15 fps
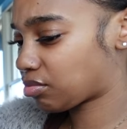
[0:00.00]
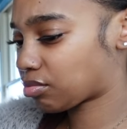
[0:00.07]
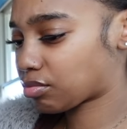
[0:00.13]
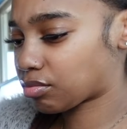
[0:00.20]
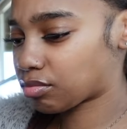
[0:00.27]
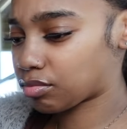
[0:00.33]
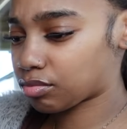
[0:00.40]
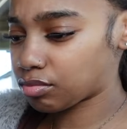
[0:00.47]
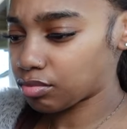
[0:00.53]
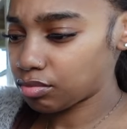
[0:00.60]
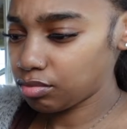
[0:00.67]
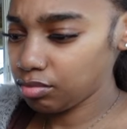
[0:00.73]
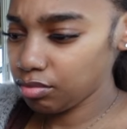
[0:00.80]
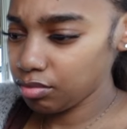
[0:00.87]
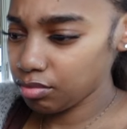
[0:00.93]
You should have
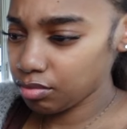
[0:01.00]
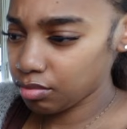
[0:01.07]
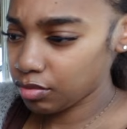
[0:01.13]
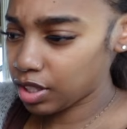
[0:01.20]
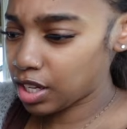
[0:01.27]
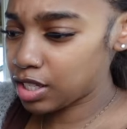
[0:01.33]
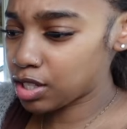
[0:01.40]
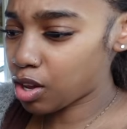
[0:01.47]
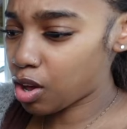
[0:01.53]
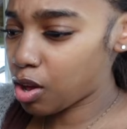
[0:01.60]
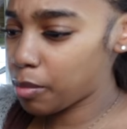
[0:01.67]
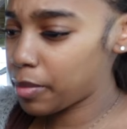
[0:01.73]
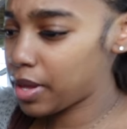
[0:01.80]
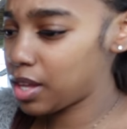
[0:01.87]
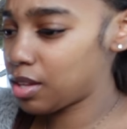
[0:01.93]
told me. It's
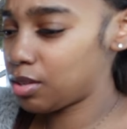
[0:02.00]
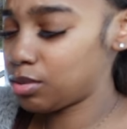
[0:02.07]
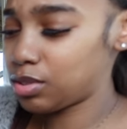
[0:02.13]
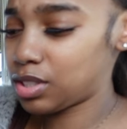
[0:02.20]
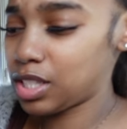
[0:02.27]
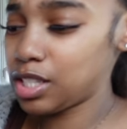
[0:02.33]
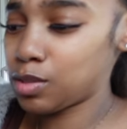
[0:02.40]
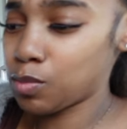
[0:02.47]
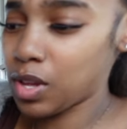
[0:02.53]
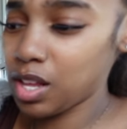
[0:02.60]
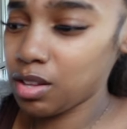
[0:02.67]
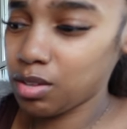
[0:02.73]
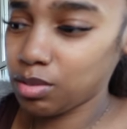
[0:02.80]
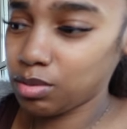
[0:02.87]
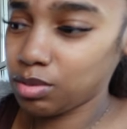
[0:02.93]
all males. These
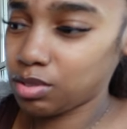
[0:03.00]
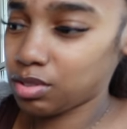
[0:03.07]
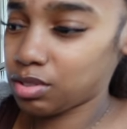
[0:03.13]
males.